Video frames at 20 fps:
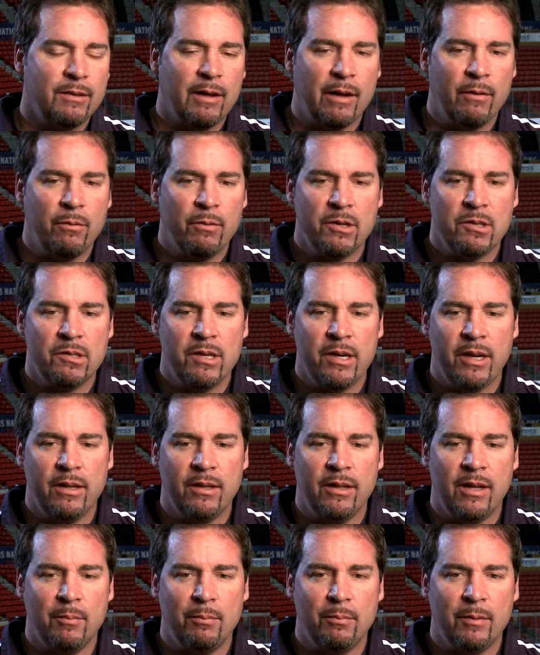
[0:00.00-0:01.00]
Like we're
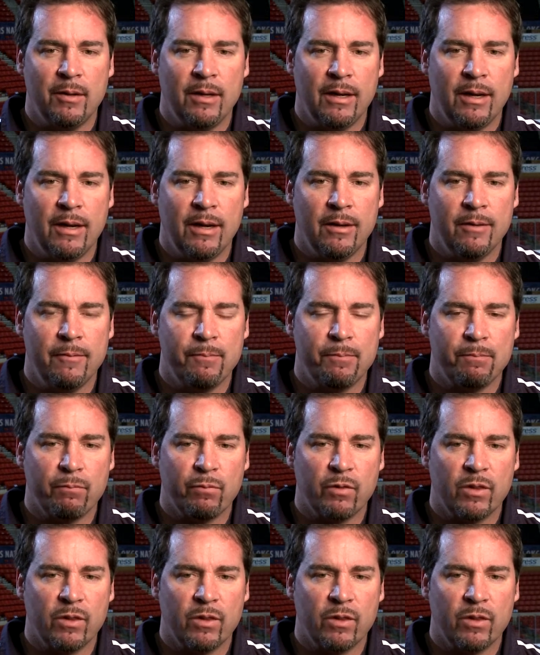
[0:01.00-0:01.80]
seeing them.